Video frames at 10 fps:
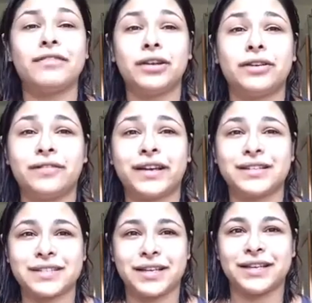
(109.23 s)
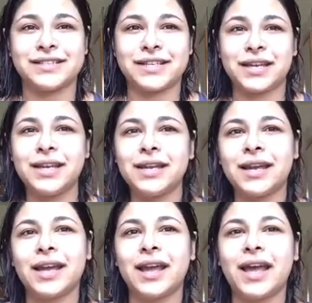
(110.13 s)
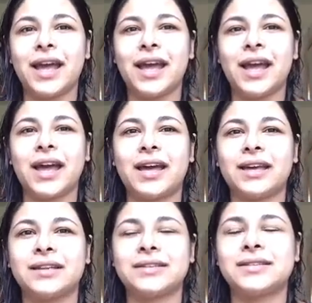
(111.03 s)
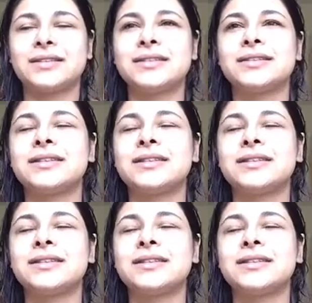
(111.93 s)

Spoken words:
a lot of anxiety, and